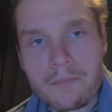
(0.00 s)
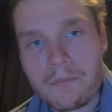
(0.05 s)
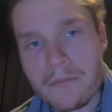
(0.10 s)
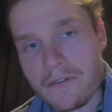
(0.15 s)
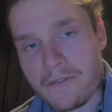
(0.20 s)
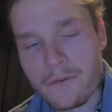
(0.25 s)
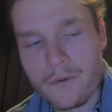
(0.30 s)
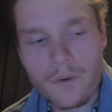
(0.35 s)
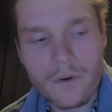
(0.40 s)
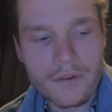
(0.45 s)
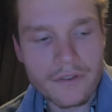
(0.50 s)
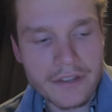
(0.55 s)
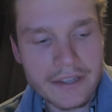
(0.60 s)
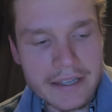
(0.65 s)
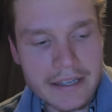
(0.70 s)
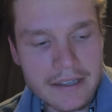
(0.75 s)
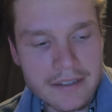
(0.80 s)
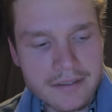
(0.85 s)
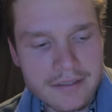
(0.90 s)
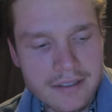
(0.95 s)
before
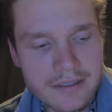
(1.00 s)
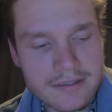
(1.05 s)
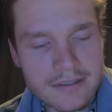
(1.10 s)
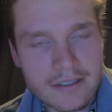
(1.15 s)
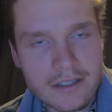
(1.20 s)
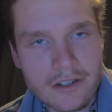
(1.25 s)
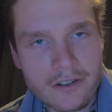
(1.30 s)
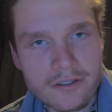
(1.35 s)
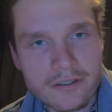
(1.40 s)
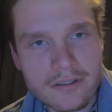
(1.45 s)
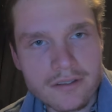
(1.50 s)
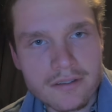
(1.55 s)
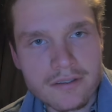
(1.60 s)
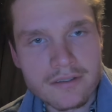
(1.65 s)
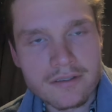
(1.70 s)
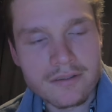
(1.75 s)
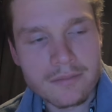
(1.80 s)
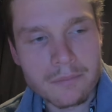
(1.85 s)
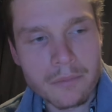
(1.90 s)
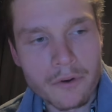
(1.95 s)
the season got
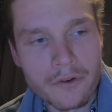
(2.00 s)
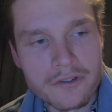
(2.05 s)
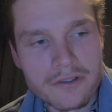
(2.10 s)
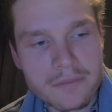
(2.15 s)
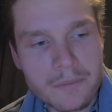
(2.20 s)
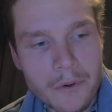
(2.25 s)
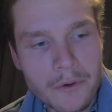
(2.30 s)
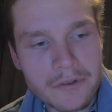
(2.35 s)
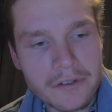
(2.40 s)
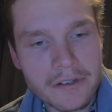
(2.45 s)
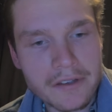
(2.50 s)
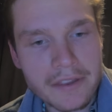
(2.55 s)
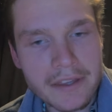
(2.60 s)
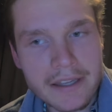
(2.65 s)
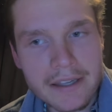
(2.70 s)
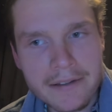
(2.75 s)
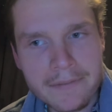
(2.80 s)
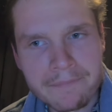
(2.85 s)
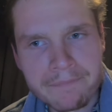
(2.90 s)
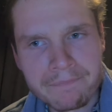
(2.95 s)
postponed
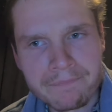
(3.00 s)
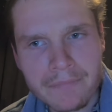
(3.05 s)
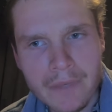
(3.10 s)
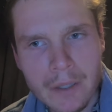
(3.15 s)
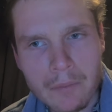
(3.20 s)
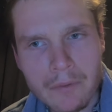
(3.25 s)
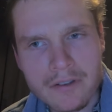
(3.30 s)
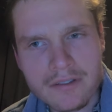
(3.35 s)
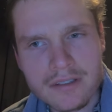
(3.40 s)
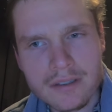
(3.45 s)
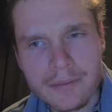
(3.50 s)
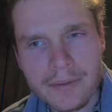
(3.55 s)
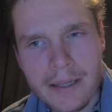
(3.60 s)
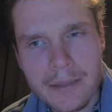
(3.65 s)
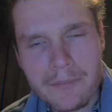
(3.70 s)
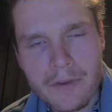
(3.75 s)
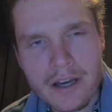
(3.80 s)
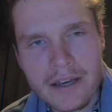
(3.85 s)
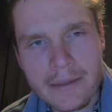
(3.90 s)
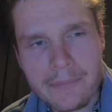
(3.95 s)
there. Possibly
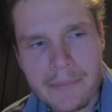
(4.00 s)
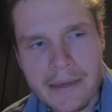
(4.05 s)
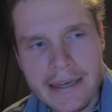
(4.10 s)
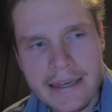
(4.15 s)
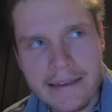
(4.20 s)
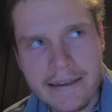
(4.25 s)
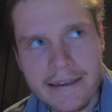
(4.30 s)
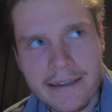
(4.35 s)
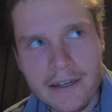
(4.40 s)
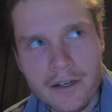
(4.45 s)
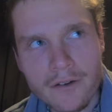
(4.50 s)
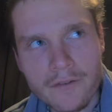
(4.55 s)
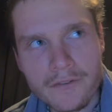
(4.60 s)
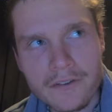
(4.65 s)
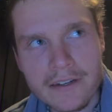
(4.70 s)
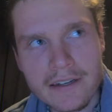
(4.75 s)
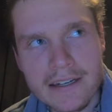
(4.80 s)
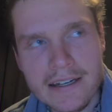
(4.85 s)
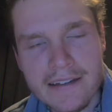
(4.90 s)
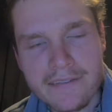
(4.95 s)
might be kicking off
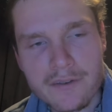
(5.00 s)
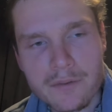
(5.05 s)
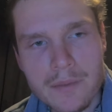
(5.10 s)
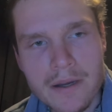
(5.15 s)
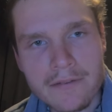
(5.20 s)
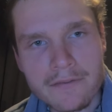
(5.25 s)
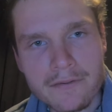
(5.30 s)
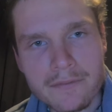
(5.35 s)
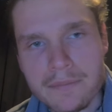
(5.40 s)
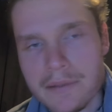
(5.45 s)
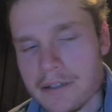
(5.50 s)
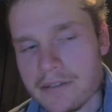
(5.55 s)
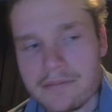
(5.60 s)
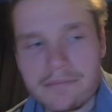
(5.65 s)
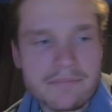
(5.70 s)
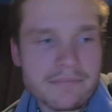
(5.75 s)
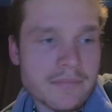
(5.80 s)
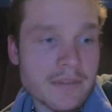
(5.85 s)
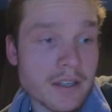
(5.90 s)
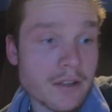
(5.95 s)
in another month, but
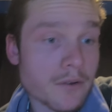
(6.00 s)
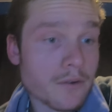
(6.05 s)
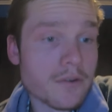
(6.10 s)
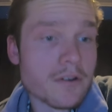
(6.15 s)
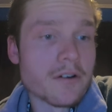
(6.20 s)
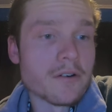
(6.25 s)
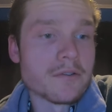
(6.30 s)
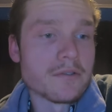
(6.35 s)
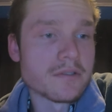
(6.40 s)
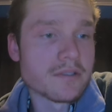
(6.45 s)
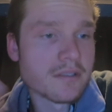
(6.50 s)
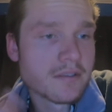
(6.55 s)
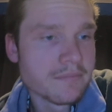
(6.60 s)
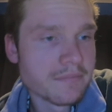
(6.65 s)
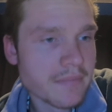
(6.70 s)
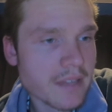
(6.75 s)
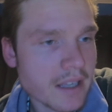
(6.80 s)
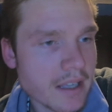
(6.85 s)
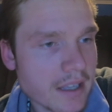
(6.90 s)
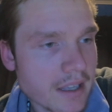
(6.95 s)
who knows.
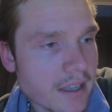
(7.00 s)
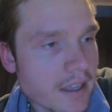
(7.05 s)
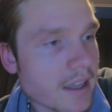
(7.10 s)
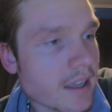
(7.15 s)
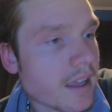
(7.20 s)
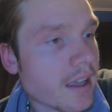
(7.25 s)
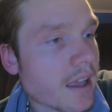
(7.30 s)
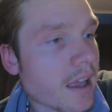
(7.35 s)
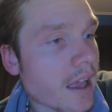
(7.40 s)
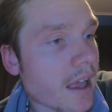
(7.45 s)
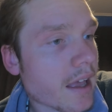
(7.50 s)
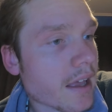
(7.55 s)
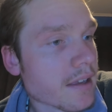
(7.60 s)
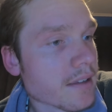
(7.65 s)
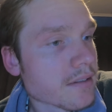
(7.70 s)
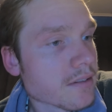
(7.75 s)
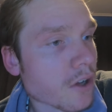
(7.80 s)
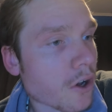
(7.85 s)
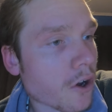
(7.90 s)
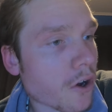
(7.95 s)

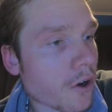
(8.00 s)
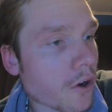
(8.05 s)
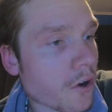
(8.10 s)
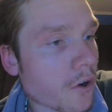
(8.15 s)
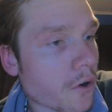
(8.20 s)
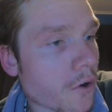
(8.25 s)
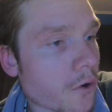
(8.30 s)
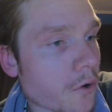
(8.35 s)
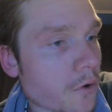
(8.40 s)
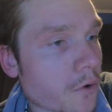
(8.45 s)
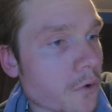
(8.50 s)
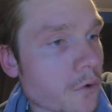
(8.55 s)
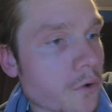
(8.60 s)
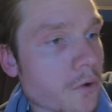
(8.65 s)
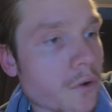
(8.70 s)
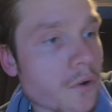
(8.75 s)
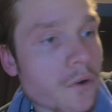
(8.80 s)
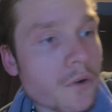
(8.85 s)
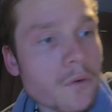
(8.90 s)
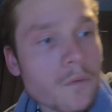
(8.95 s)
So
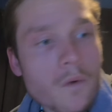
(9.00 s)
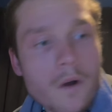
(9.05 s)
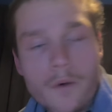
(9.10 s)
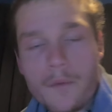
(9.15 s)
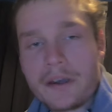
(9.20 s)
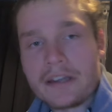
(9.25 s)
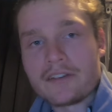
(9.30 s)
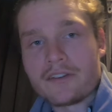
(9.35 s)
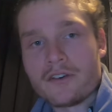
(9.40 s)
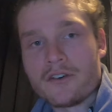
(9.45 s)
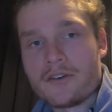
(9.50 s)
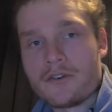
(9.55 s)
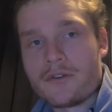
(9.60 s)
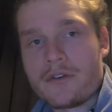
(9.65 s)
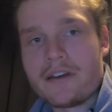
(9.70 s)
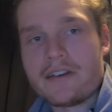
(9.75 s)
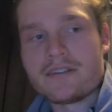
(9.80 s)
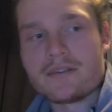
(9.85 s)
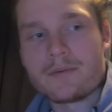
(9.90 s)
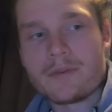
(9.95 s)
what we do
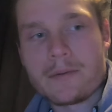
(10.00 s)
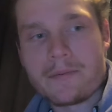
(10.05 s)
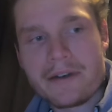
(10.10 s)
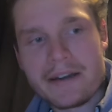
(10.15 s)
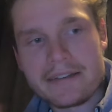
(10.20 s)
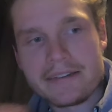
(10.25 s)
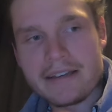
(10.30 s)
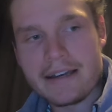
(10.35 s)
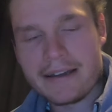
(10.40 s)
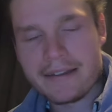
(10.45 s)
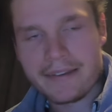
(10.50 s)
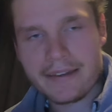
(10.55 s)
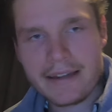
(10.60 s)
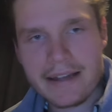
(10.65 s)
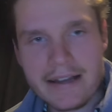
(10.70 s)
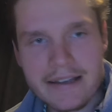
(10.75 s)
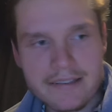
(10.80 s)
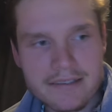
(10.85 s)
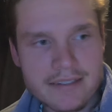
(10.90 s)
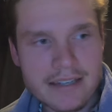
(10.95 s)
is we break down the
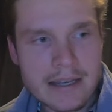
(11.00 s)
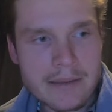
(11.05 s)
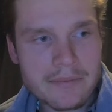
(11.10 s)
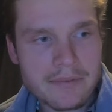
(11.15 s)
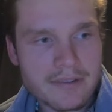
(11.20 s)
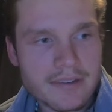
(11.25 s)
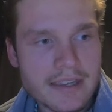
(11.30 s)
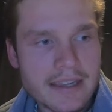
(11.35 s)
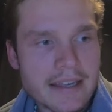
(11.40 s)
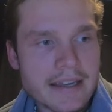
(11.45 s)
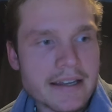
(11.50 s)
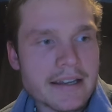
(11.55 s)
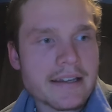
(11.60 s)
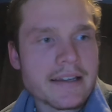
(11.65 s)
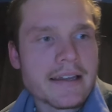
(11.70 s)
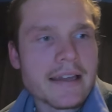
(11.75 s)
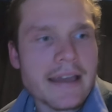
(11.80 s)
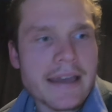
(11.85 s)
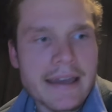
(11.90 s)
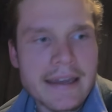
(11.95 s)
last names there
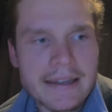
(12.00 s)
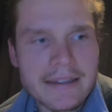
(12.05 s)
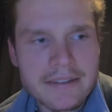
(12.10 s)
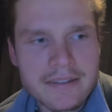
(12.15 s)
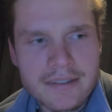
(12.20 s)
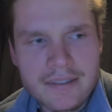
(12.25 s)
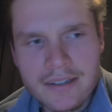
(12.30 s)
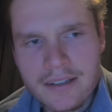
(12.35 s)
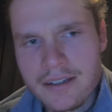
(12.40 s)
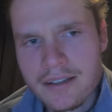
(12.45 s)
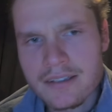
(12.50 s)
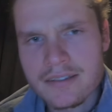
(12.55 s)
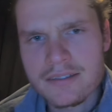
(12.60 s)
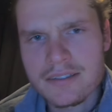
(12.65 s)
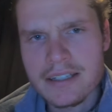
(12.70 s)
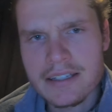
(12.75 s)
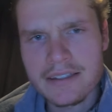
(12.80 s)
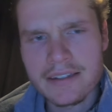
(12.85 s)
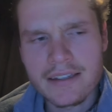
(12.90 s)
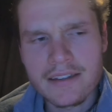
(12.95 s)
and
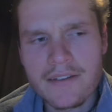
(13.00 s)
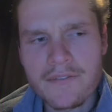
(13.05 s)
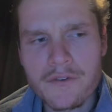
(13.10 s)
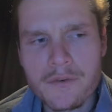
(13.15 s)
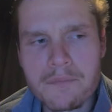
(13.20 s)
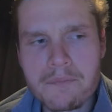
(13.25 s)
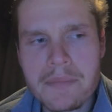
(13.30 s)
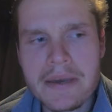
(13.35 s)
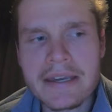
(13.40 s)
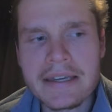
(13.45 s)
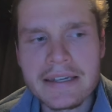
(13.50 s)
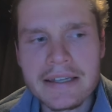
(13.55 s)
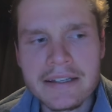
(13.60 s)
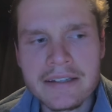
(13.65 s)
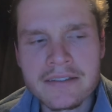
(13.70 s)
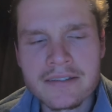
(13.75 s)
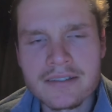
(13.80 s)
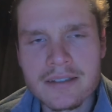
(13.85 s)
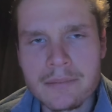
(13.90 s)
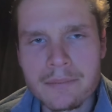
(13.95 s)
see the different
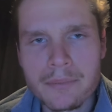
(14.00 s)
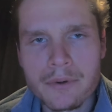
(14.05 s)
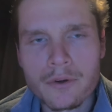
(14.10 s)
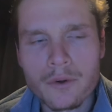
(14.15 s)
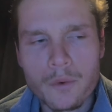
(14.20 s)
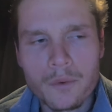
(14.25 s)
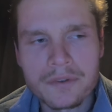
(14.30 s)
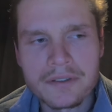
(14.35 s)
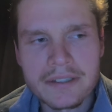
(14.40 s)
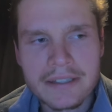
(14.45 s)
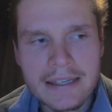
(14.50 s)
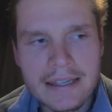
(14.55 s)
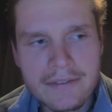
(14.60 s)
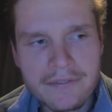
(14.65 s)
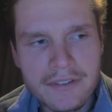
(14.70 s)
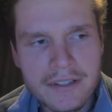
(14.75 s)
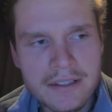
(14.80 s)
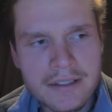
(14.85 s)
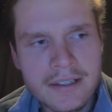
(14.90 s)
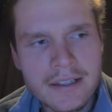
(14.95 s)
meanings and put it all
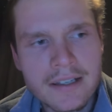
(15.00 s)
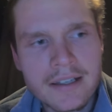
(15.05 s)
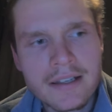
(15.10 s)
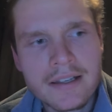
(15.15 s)
together